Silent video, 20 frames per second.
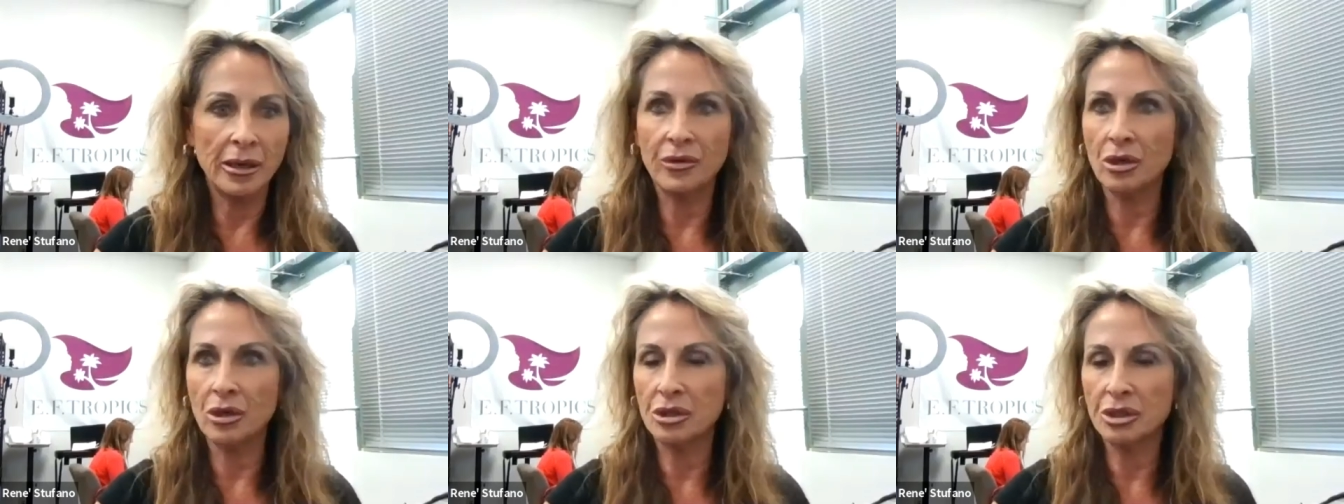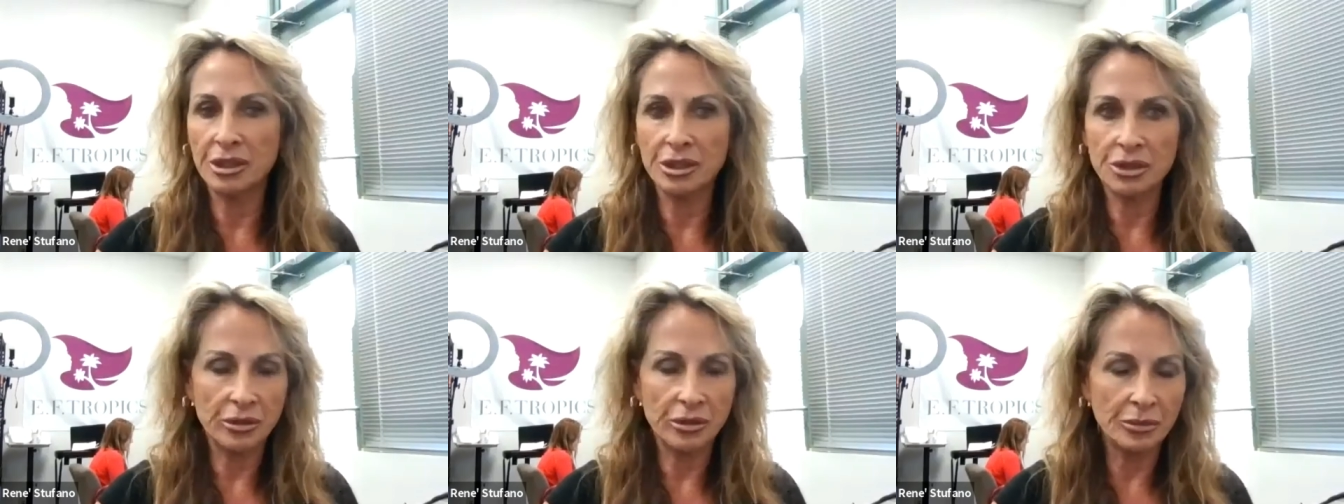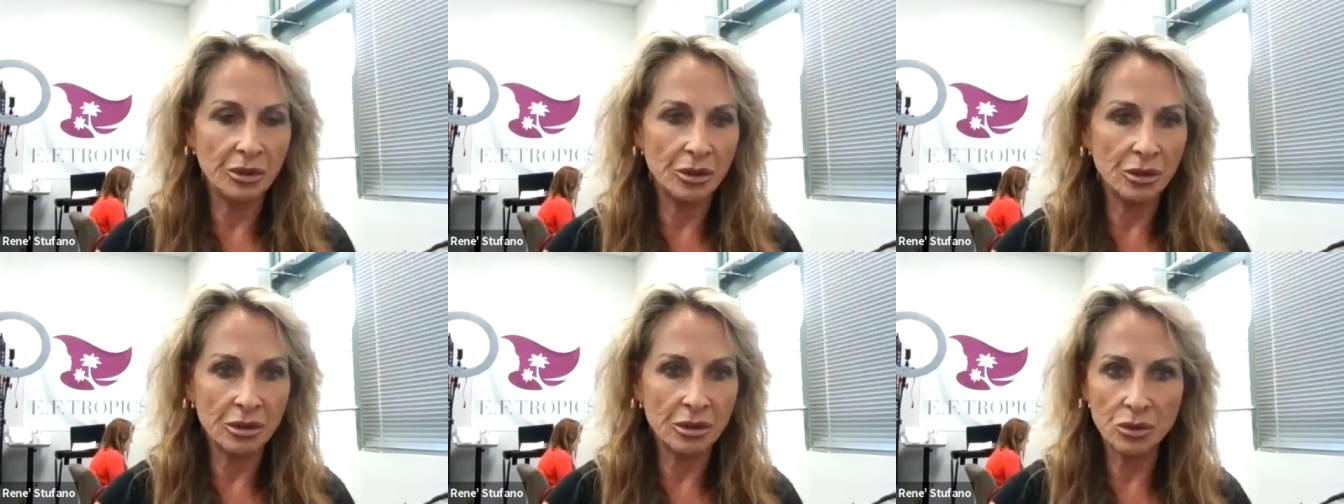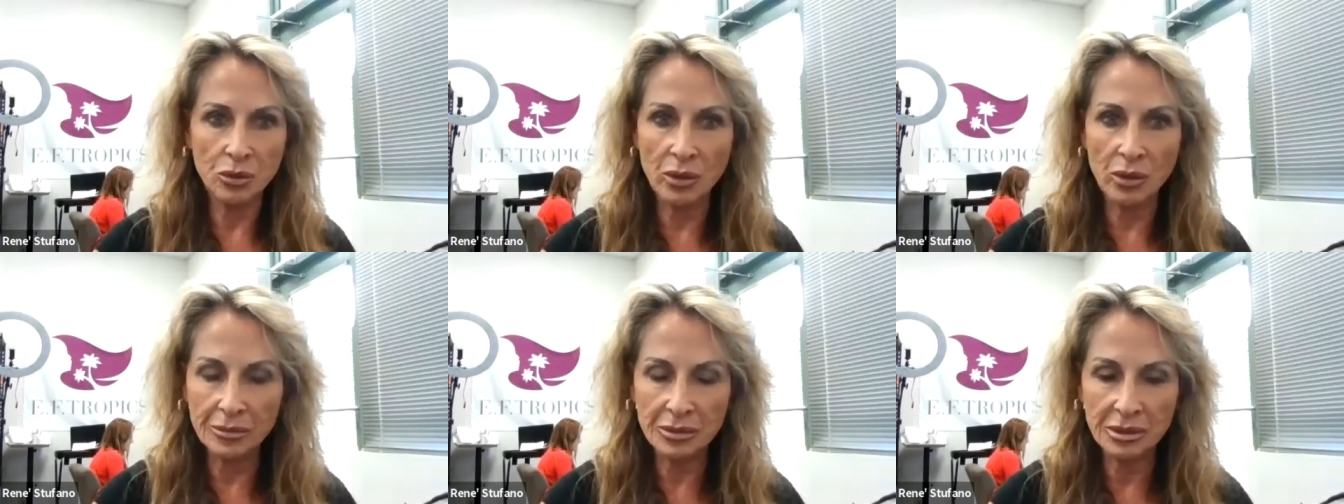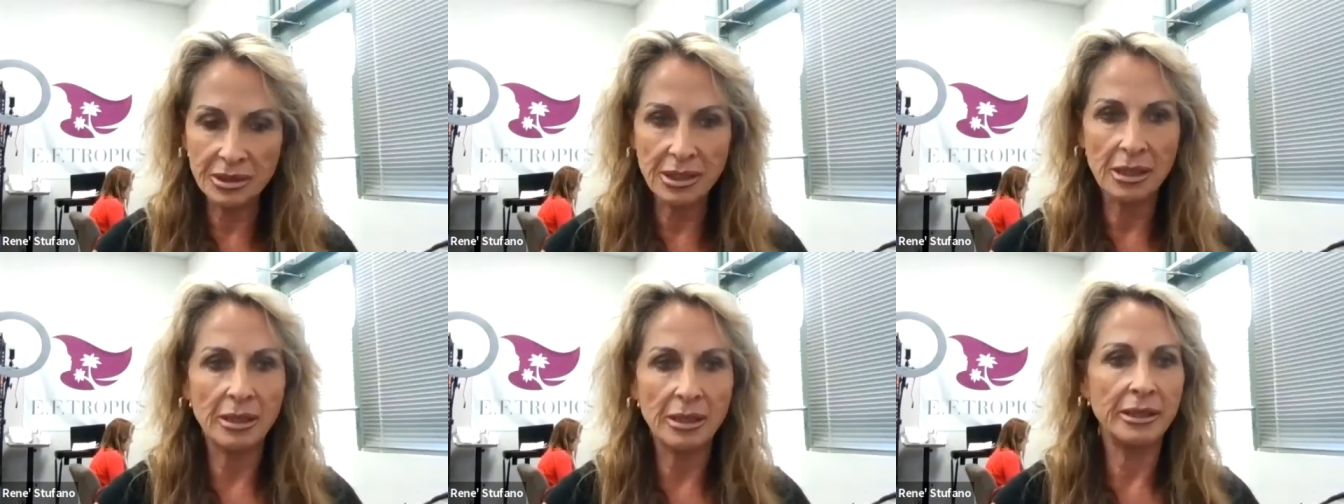of our distributors'
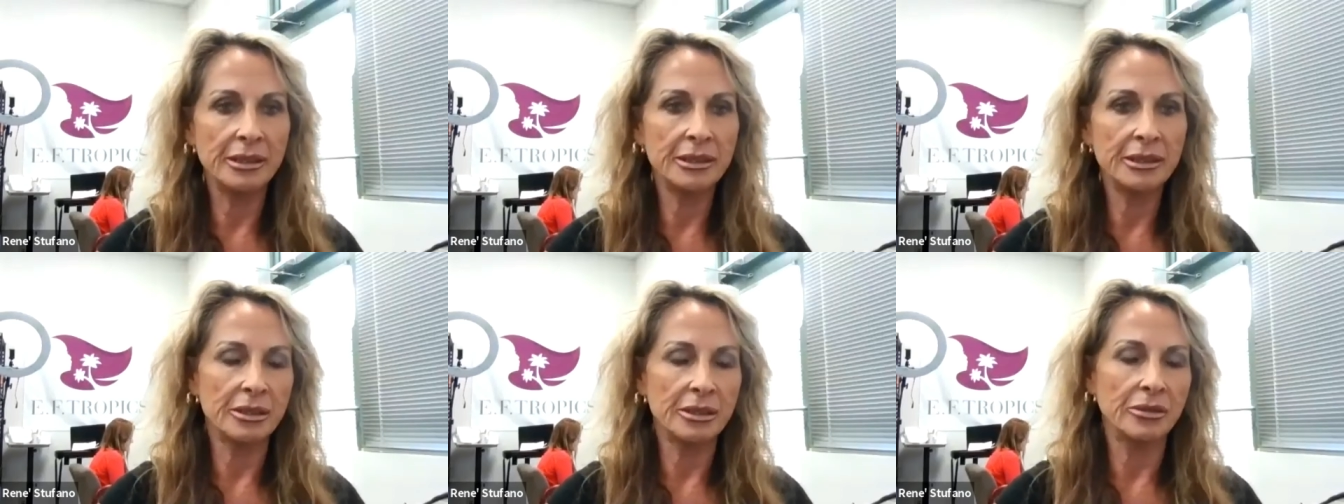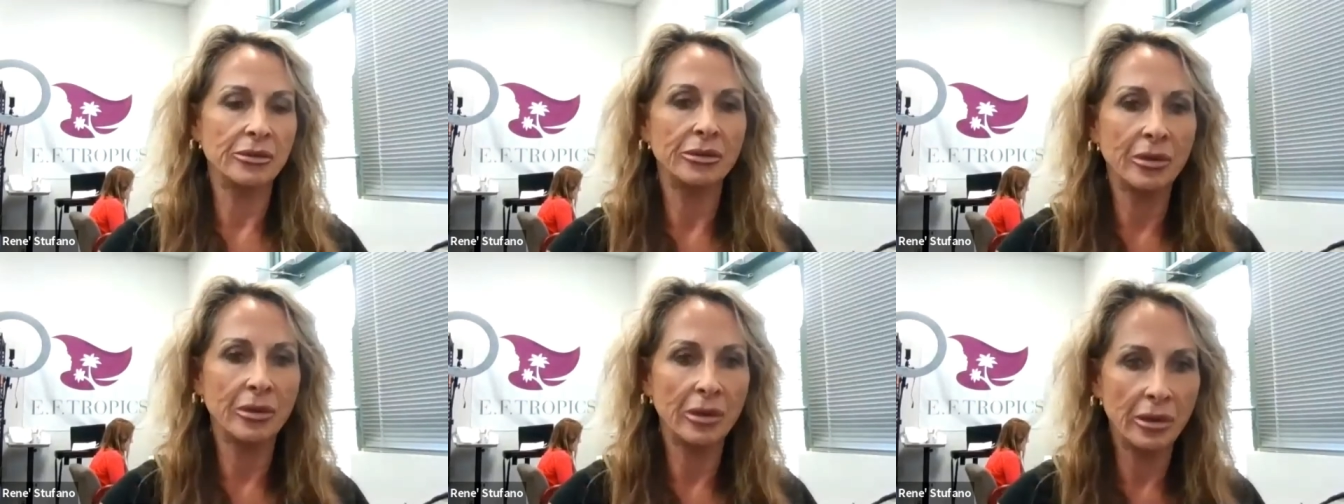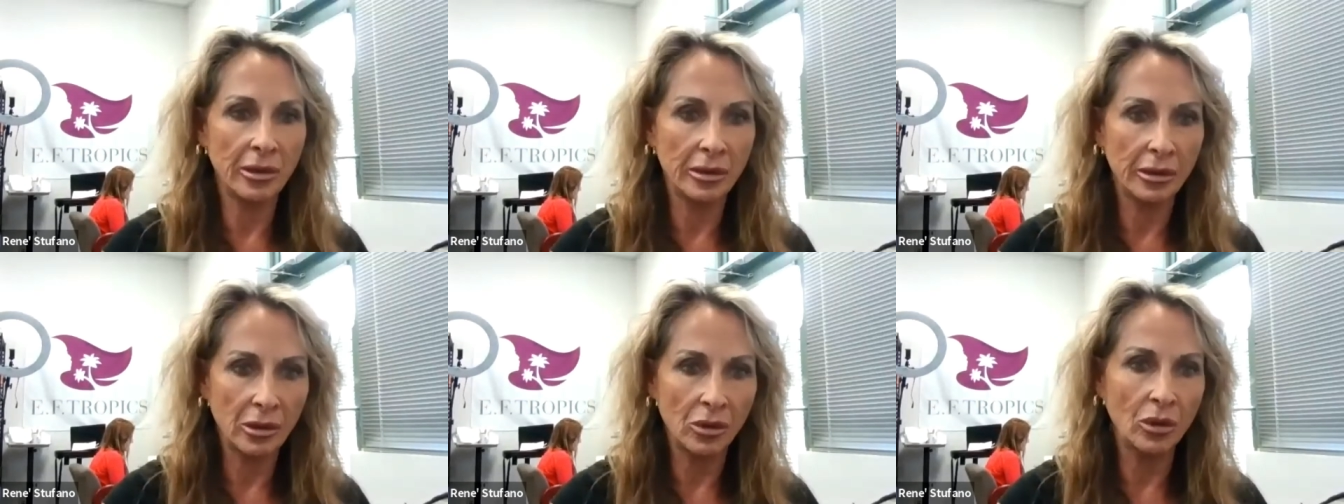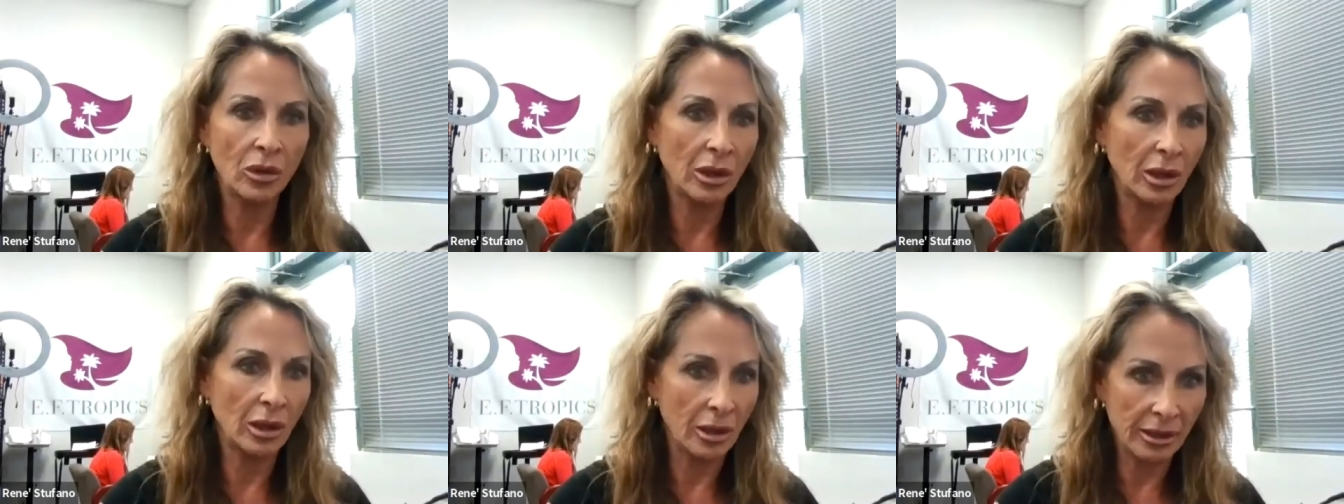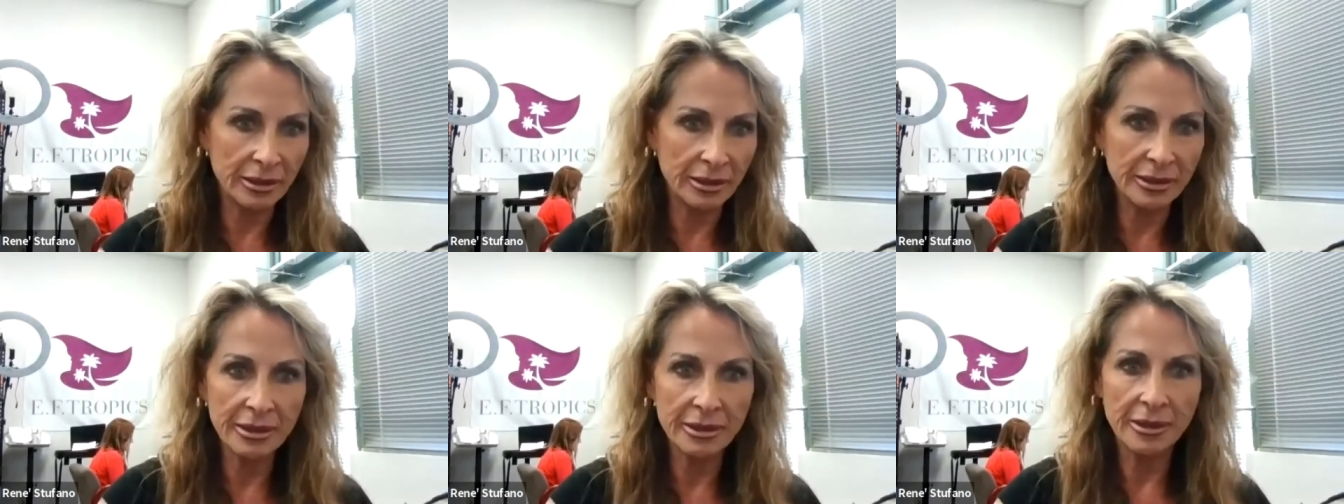websites or
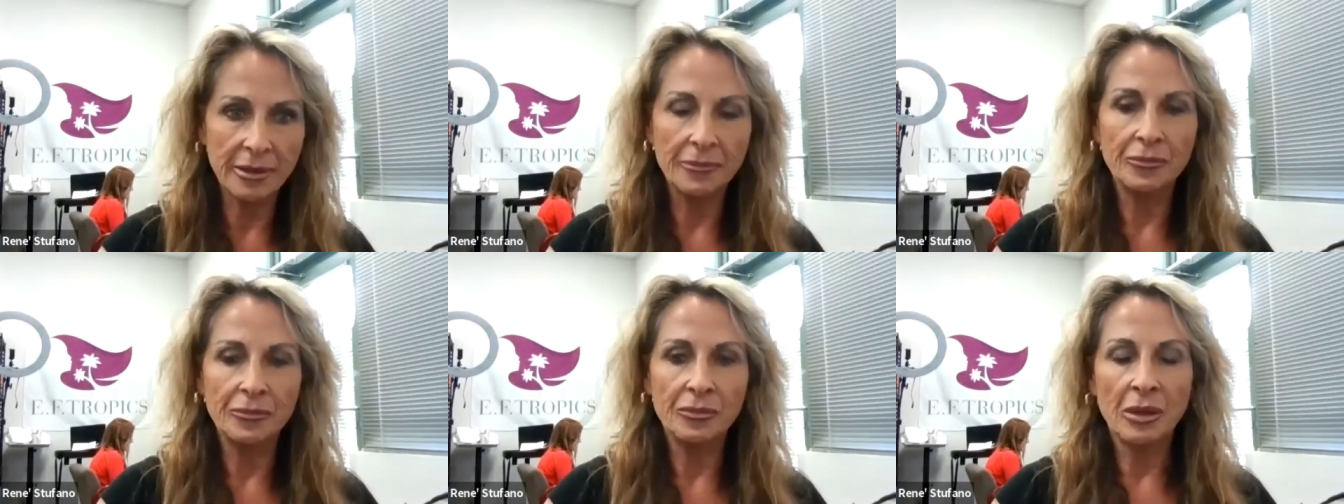us.